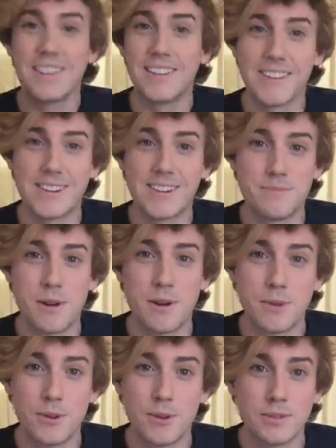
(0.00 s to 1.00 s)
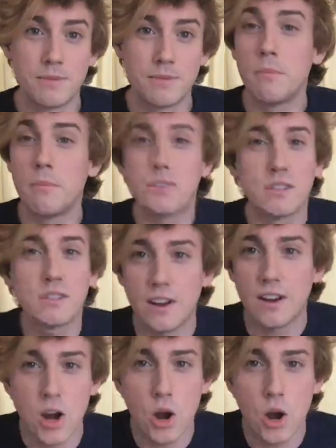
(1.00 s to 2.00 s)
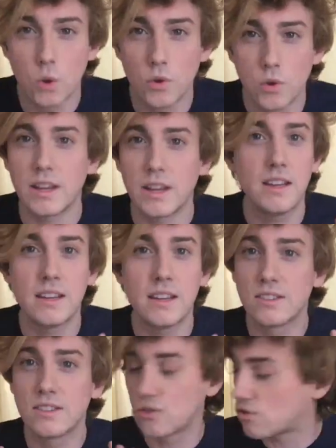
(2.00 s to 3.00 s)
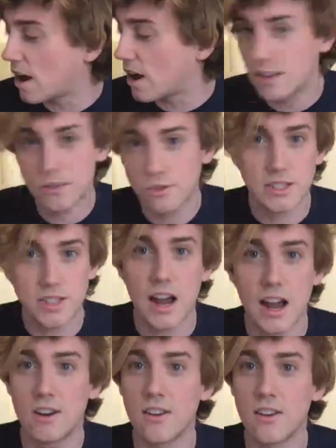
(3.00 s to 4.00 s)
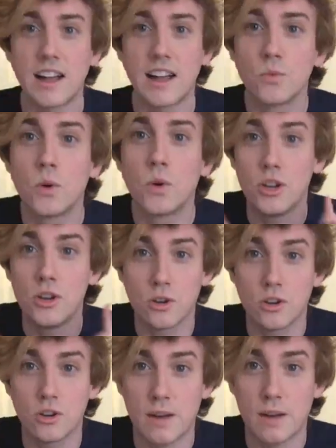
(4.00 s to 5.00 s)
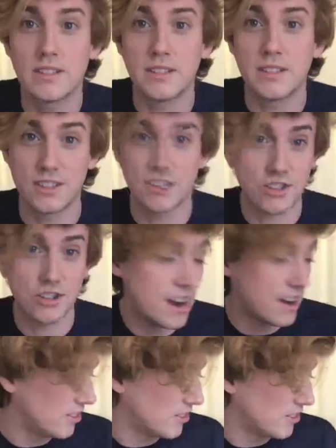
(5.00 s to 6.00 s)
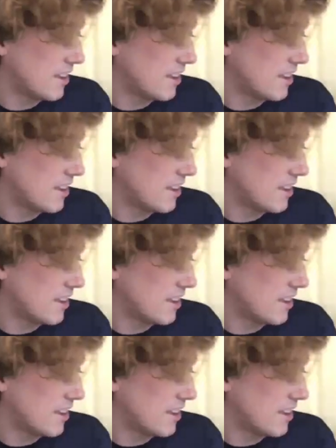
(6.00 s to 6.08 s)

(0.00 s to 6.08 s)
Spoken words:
There's Mumbles. Mumbles is very old. He is trying to retire. That's what your job is as the child.